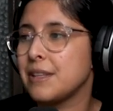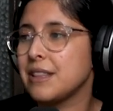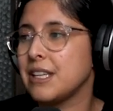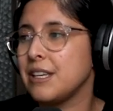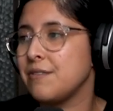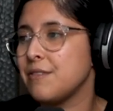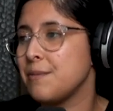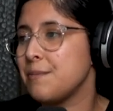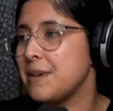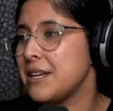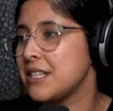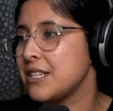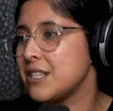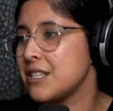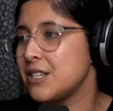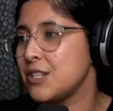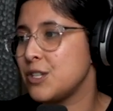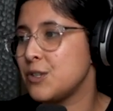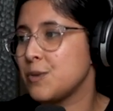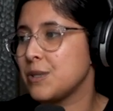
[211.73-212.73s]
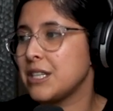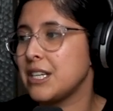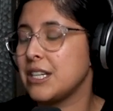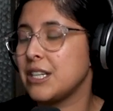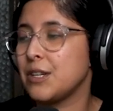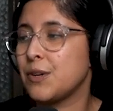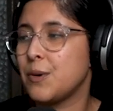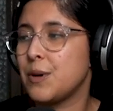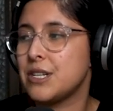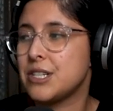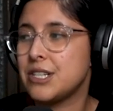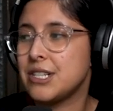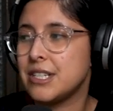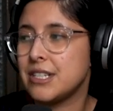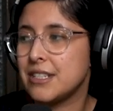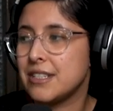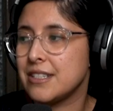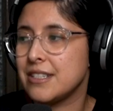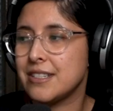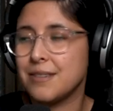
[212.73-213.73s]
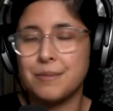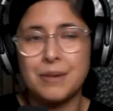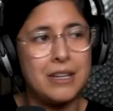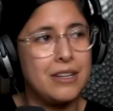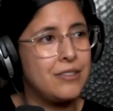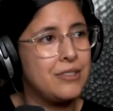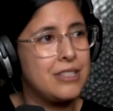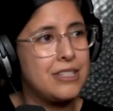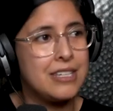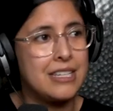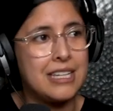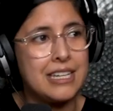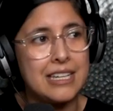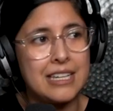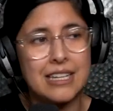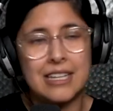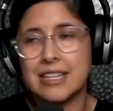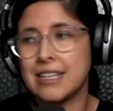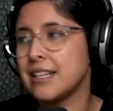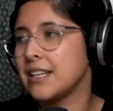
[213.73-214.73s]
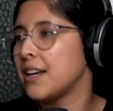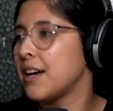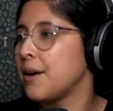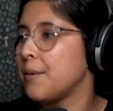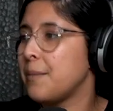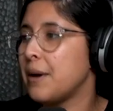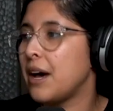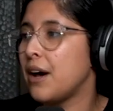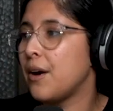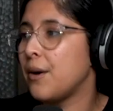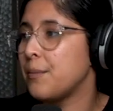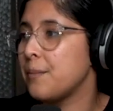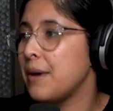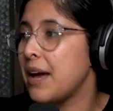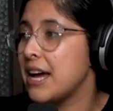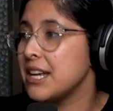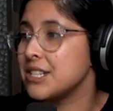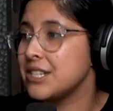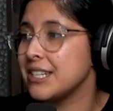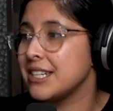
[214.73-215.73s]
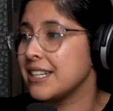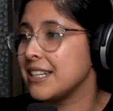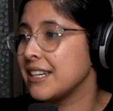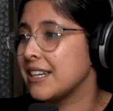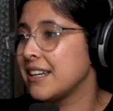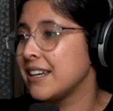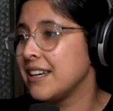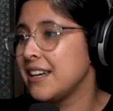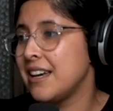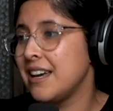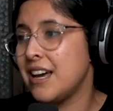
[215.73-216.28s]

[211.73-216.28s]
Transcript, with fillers: leave a message with any questions about skin, about magic,